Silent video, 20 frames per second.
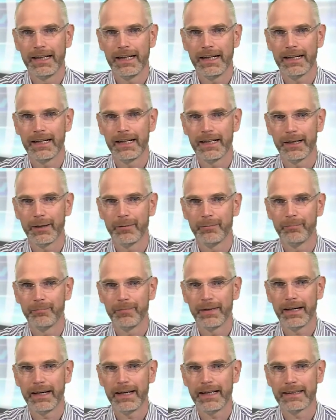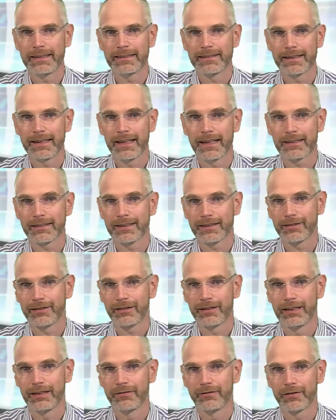And architecture
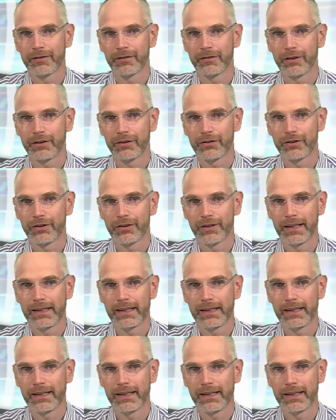and infrastructure.